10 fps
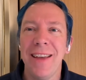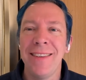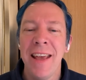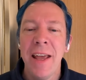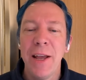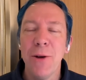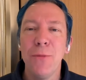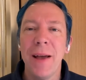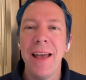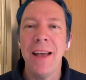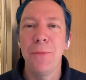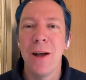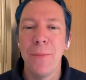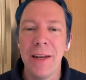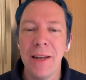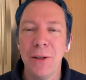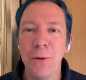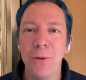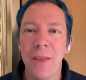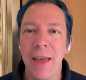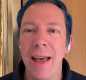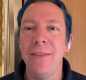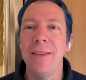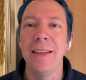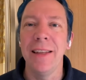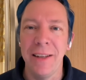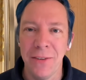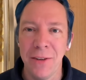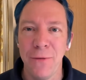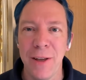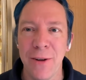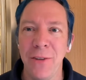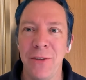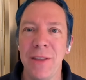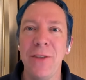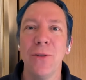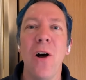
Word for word: says, here's my SBOM that includes the SE Linux configuration.